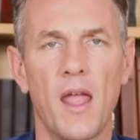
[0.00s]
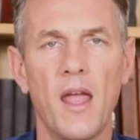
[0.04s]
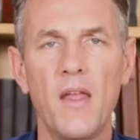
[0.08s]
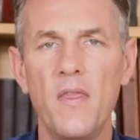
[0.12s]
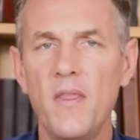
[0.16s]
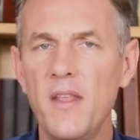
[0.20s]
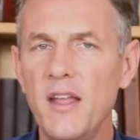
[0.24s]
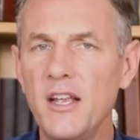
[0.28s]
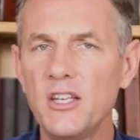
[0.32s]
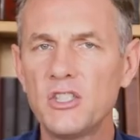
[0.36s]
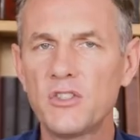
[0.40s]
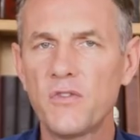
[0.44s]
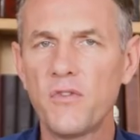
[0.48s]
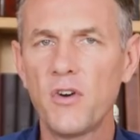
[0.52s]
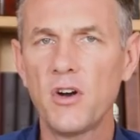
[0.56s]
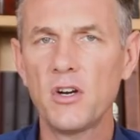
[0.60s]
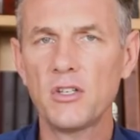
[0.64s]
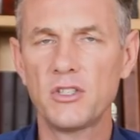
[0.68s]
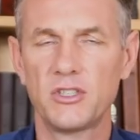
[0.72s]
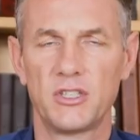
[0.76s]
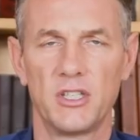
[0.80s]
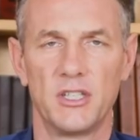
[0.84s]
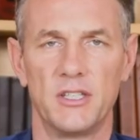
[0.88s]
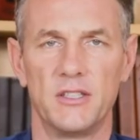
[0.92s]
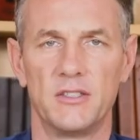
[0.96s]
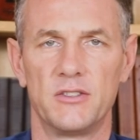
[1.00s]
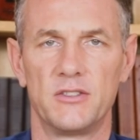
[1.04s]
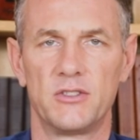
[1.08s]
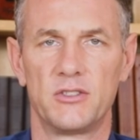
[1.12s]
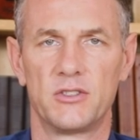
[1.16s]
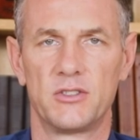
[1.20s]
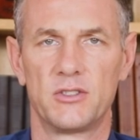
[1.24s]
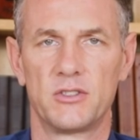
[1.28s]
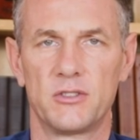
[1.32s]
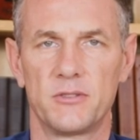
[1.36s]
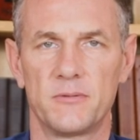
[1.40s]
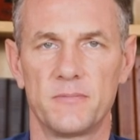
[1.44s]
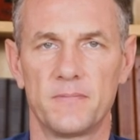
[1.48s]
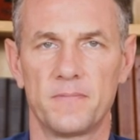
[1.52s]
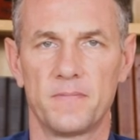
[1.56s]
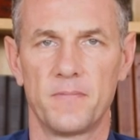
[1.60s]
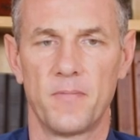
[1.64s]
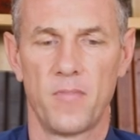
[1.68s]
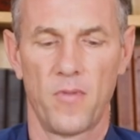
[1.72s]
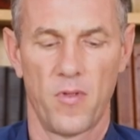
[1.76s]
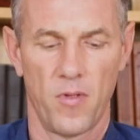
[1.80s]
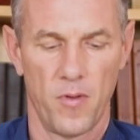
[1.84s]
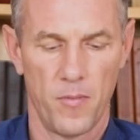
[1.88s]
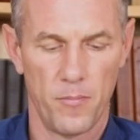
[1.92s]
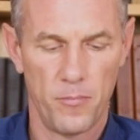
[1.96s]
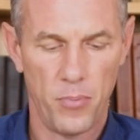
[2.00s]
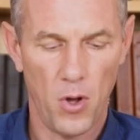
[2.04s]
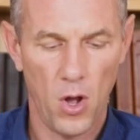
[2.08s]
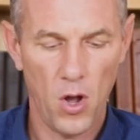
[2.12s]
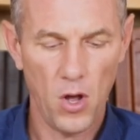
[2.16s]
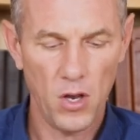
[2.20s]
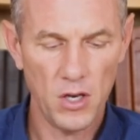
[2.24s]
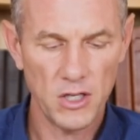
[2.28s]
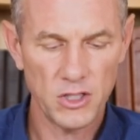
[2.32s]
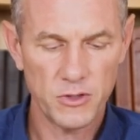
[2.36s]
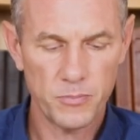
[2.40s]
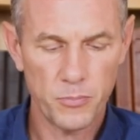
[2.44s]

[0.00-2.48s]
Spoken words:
In these verses, Paul